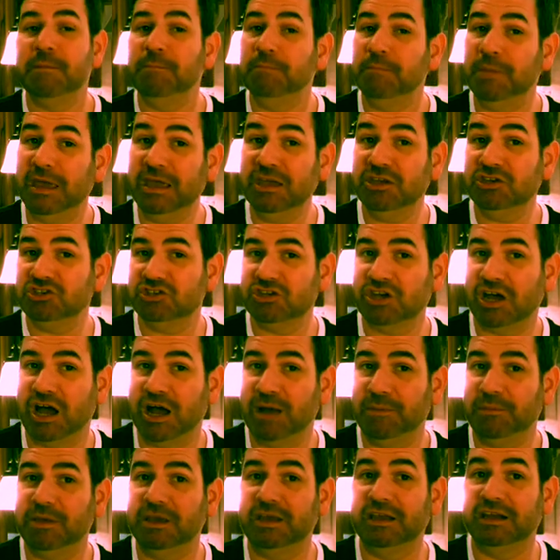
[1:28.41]
Bake
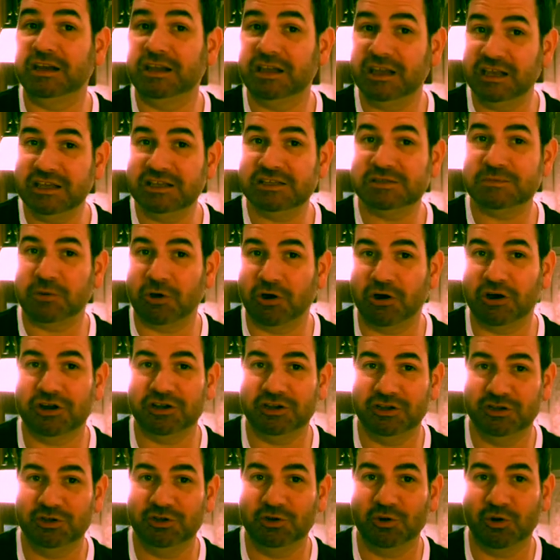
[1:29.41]
Shop in Kings
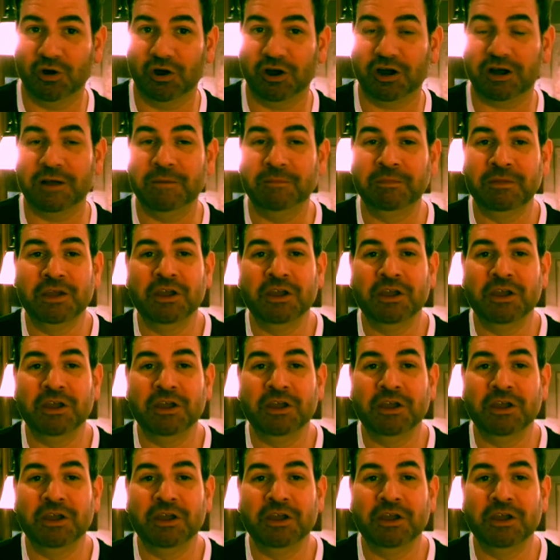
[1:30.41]
Park, New York,